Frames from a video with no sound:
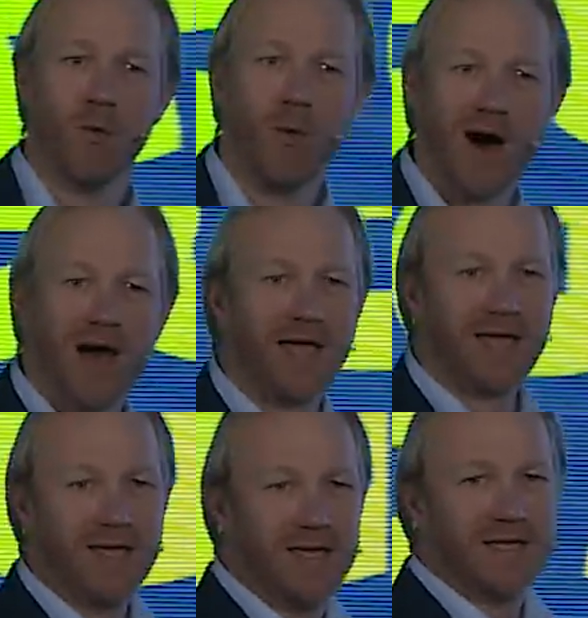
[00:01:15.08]

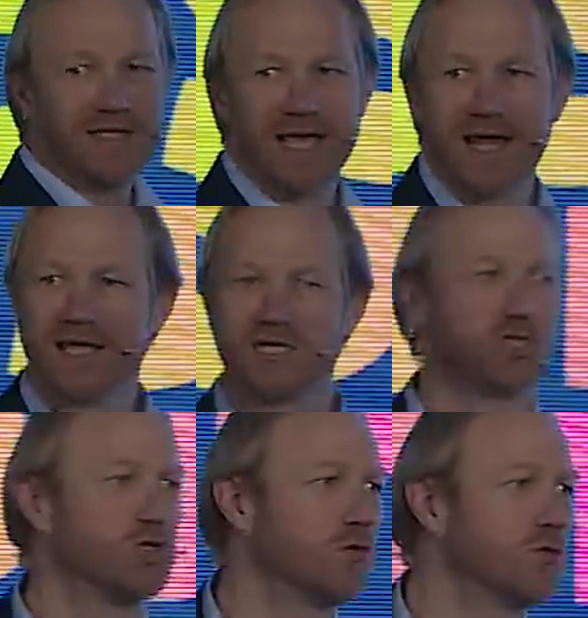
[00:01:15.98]
why selling
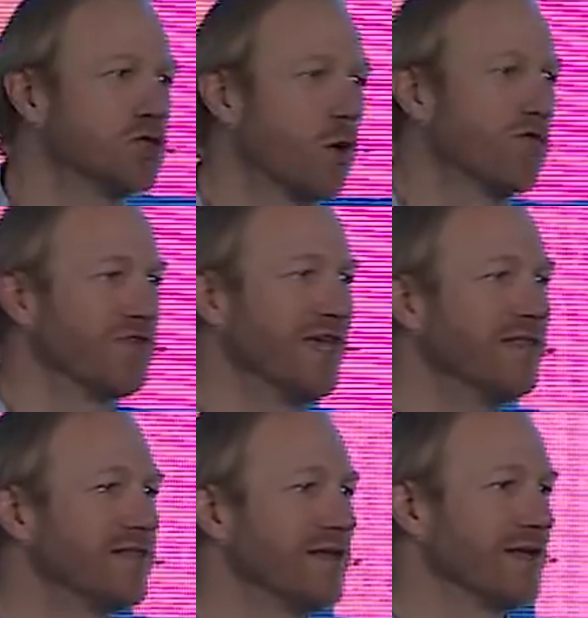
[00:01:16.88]
shoes on the
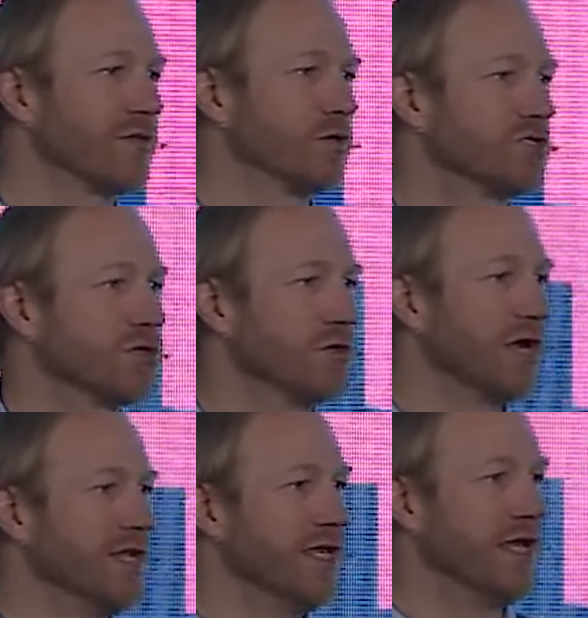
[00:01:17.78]
internet was a good
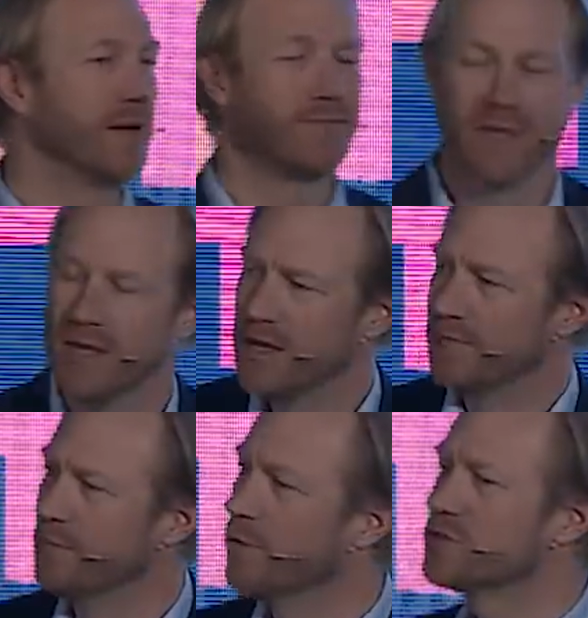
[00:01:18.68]
idea.
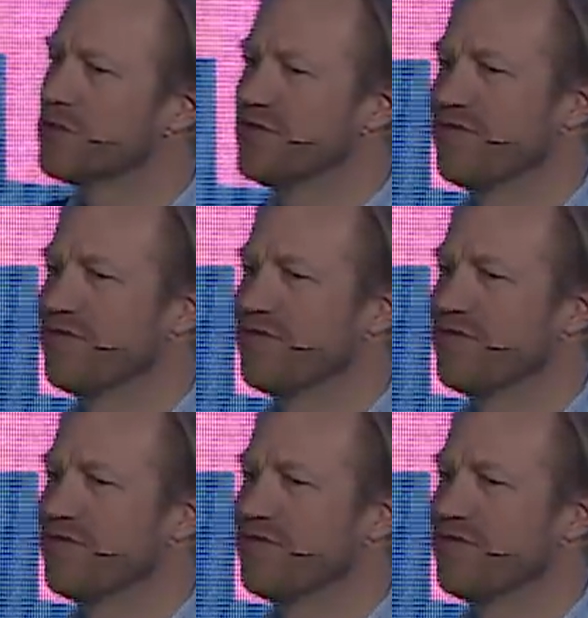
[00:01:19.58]
But most of the